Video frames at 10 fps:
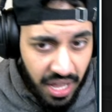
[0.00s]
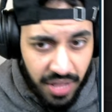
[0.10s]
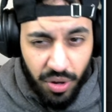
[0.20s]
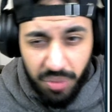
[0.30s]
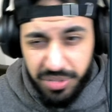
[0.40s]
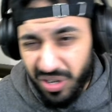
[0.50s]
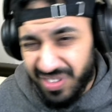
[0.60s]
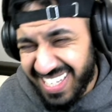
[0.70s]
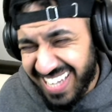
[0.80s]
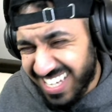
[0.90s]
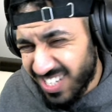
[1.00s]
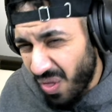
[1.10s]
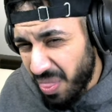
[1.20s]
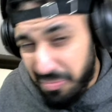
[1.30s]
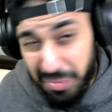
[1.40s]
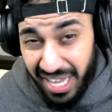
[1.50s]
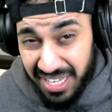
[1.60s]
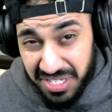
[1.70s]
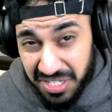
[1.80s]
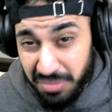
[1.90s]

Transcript: The optic on this is not the best,